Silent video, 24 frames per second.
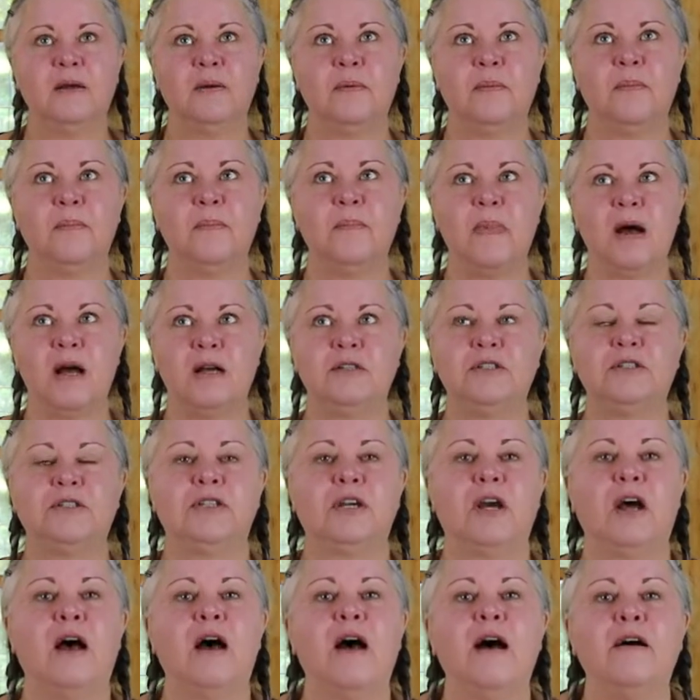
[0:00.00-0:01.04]

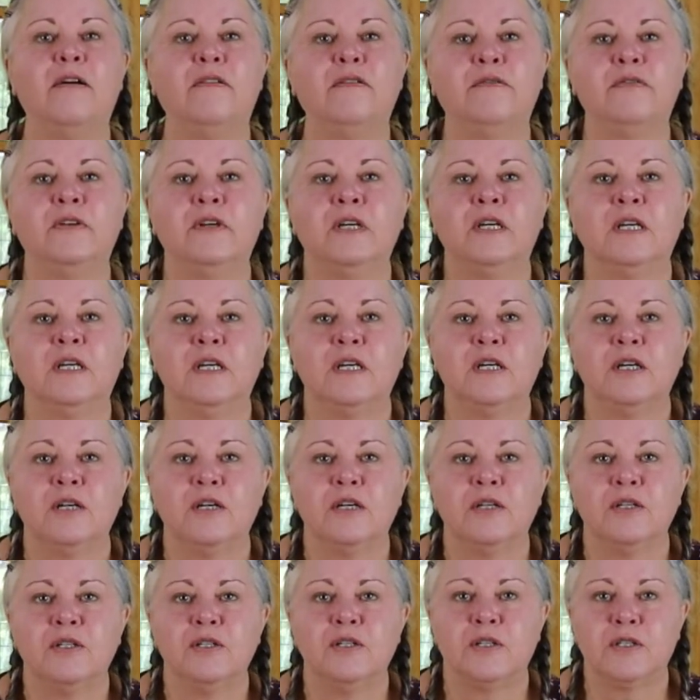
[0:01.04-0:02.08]
Much of
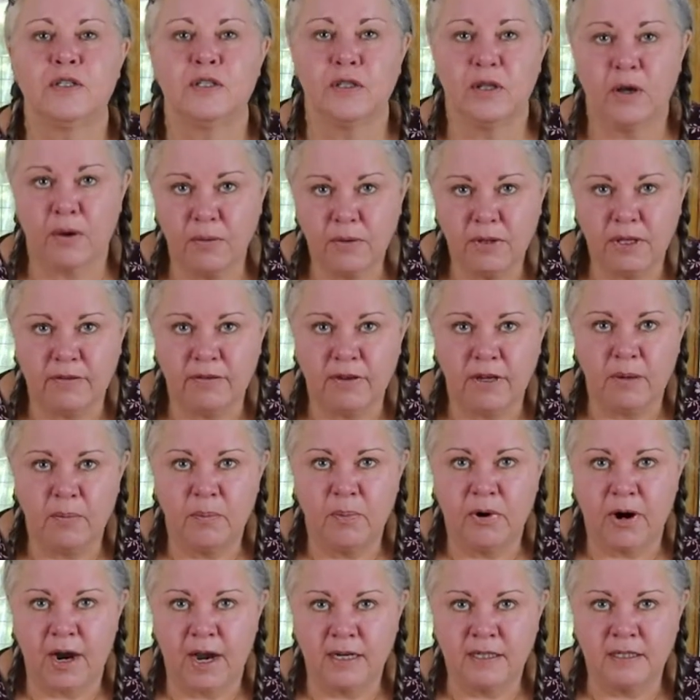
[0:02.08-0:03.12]
slow living
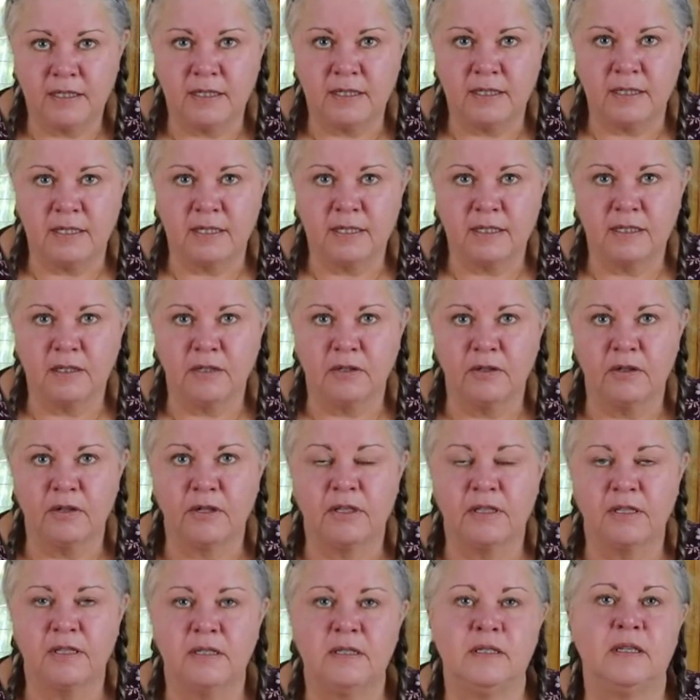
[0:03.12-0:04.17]
practices
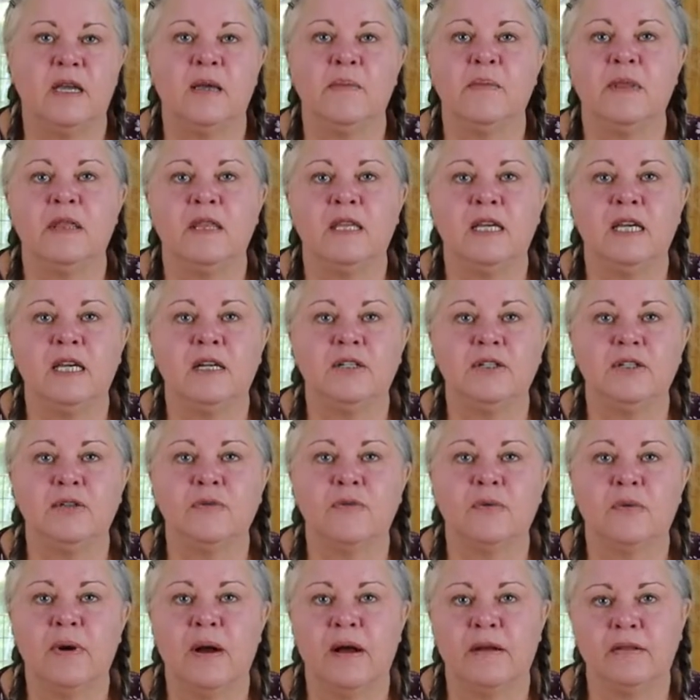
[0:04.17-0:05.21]
look the same in the kitchen
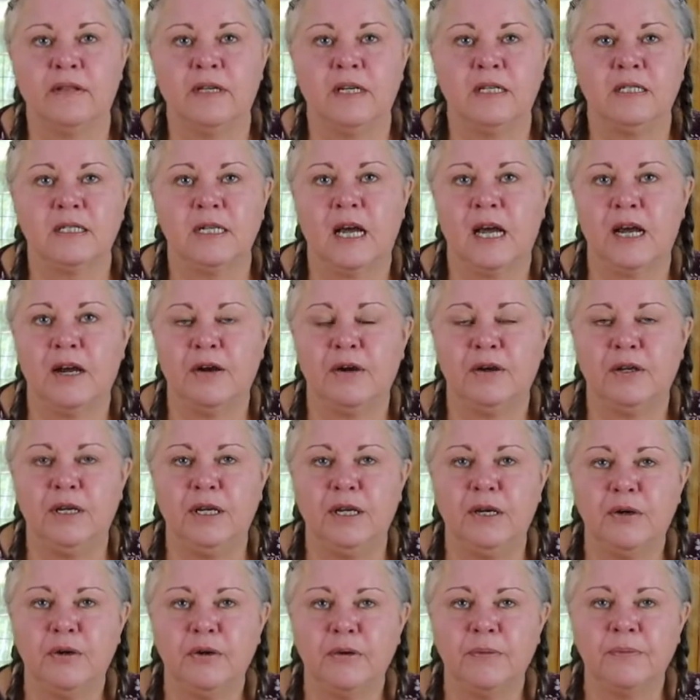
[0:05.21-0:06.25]
throughout the entire
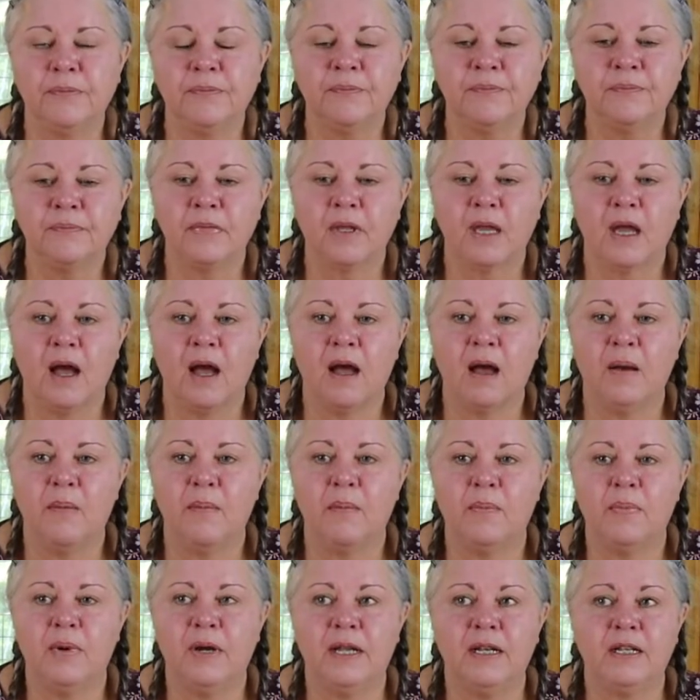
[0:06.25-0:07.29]
year,
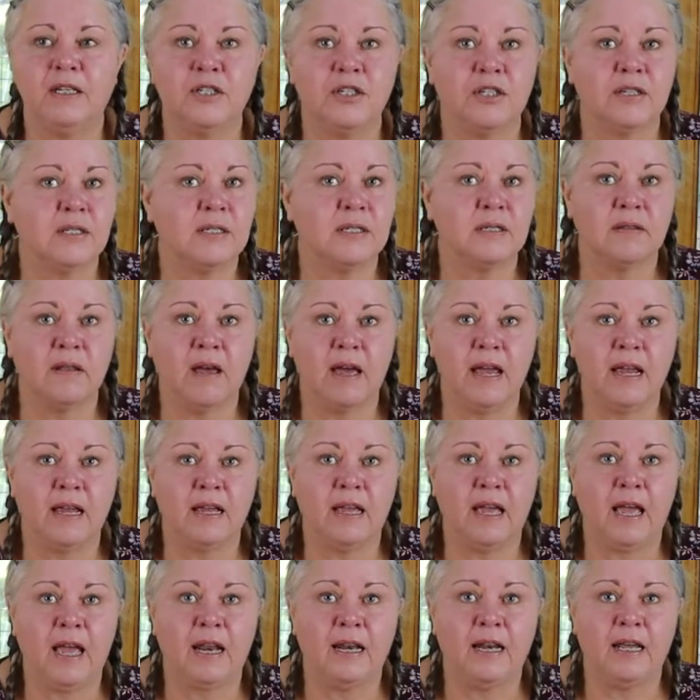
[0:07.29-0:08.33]
but just
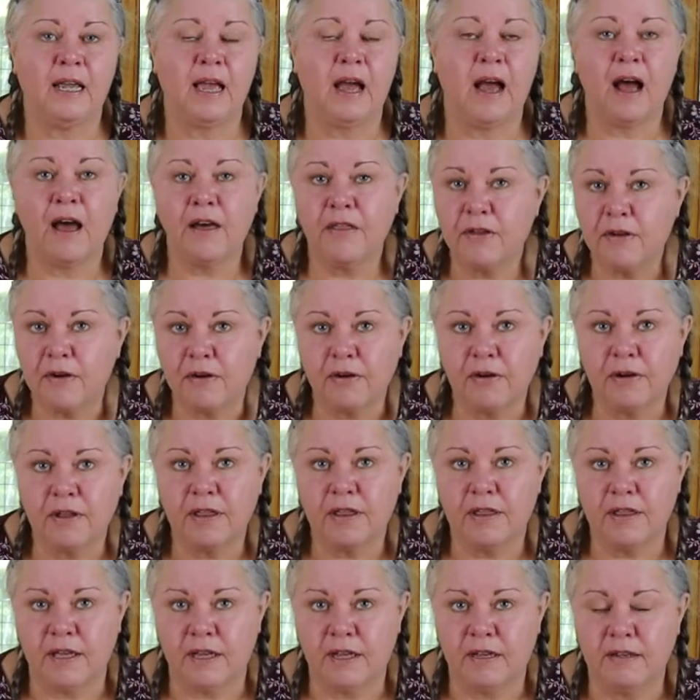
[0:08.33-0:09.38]
like any other
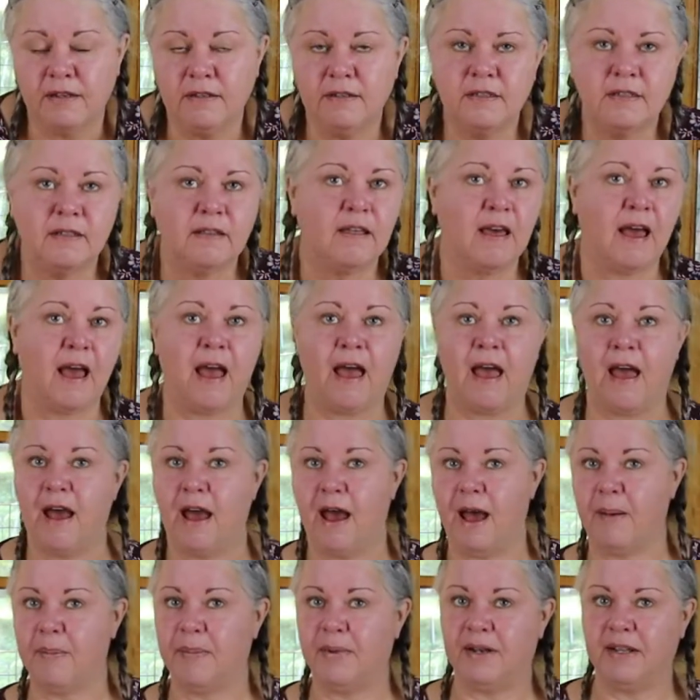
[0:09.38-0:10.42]
things that
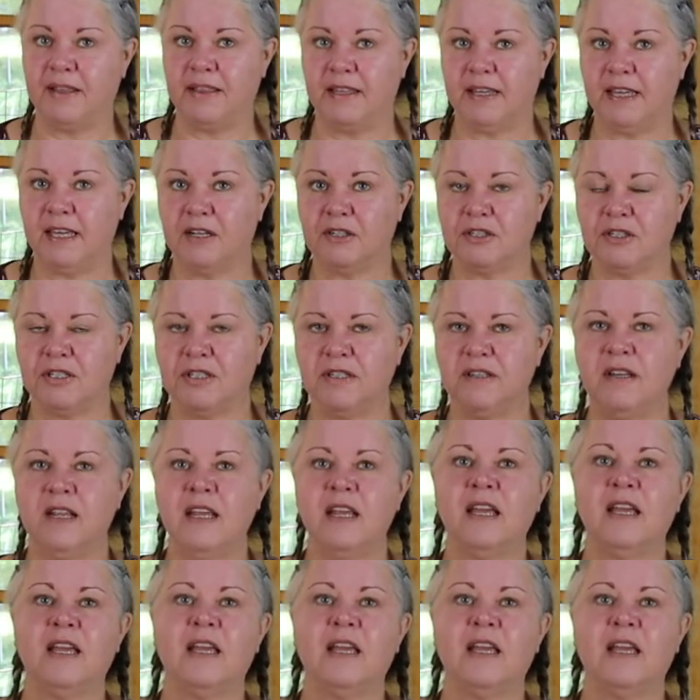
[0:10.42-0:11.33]
happen in the kitchen,